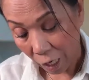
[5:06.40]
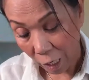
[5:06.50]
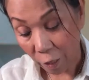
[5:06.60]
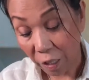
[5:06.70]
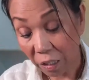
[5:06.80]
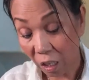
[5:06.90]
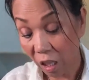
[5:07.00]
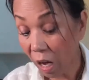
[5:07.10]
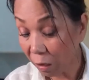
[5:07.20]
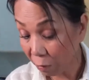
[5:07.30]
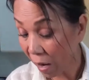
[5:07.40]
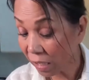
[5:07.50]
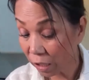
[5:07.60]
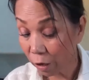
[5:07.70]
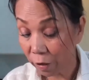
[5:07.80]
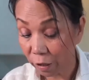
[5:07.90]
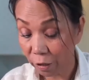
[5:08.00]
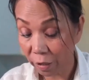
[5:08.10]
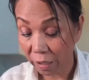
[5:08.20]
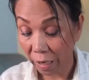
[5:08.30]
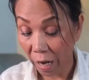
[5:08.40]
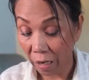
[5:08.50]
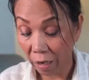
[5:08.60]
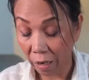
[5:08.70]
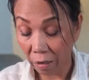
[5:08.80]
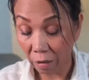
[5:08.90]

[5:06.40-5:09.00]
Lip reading: You know, there's a lot of rice going to this cake here.